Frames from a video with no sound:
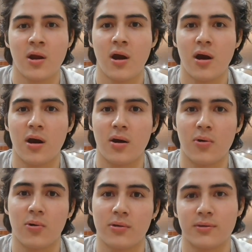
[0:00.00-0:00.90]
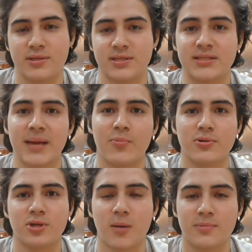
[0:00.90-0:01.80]
or is a type
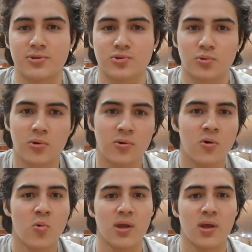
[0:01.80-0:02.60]
1 dominance role.